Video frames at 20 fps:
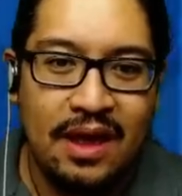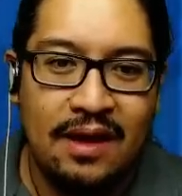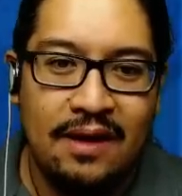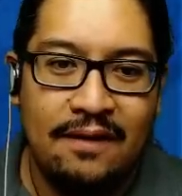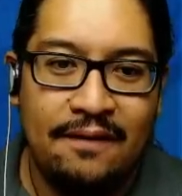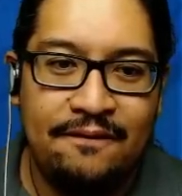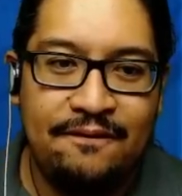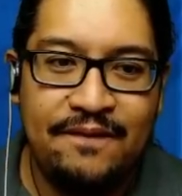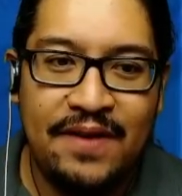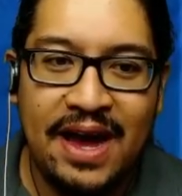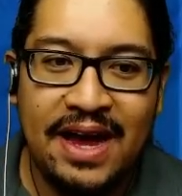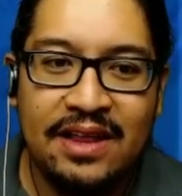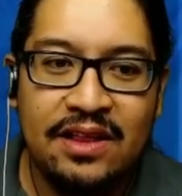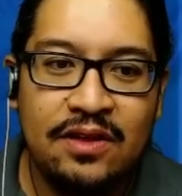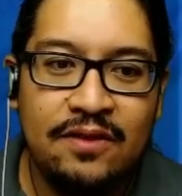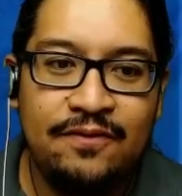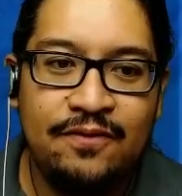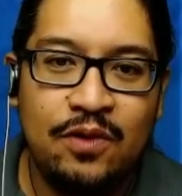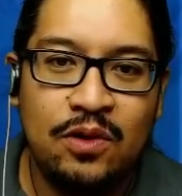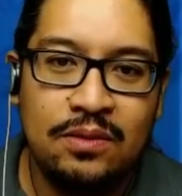
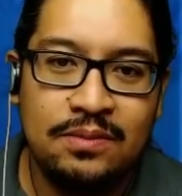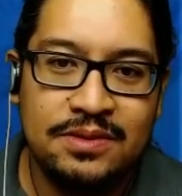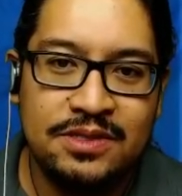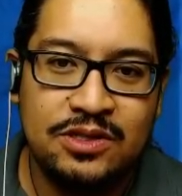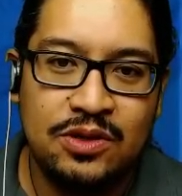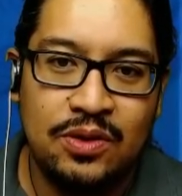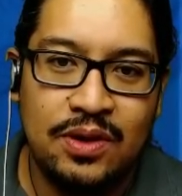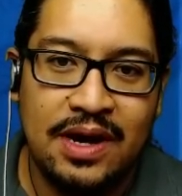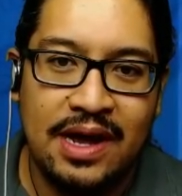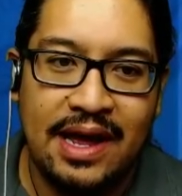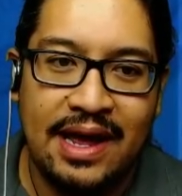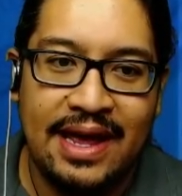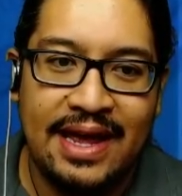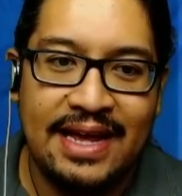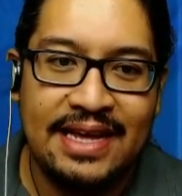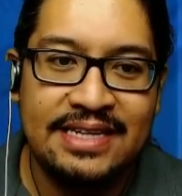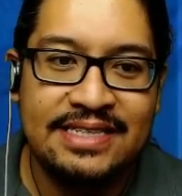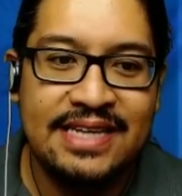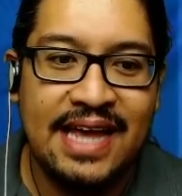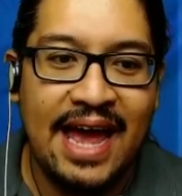Final form Sora
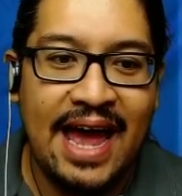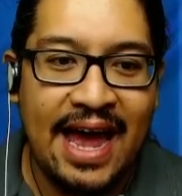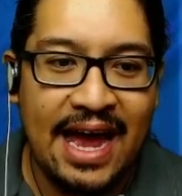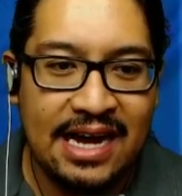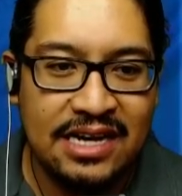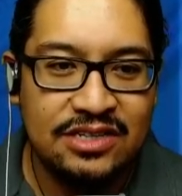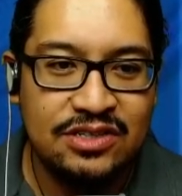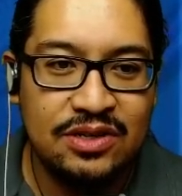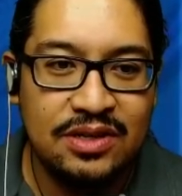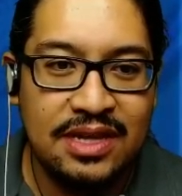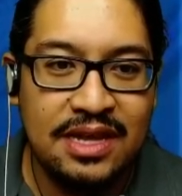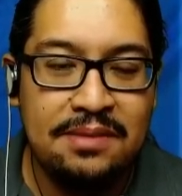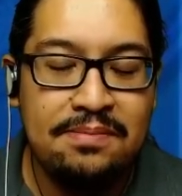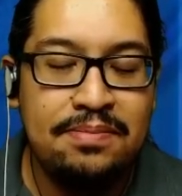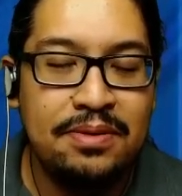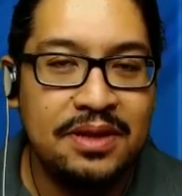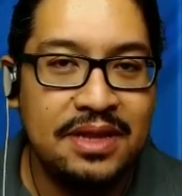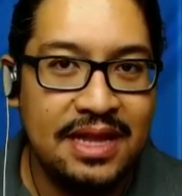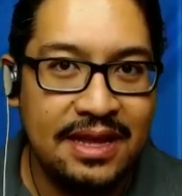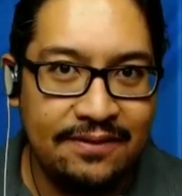is actually,
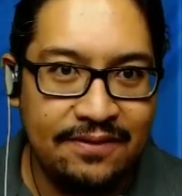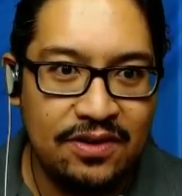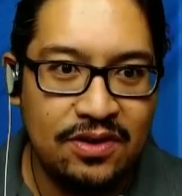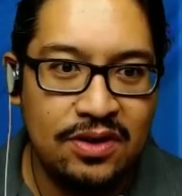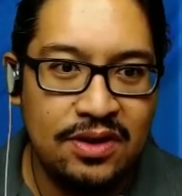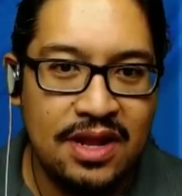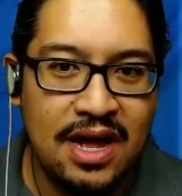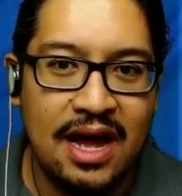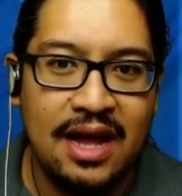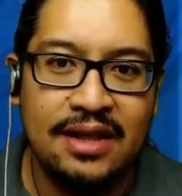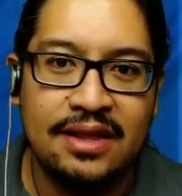believe it or not,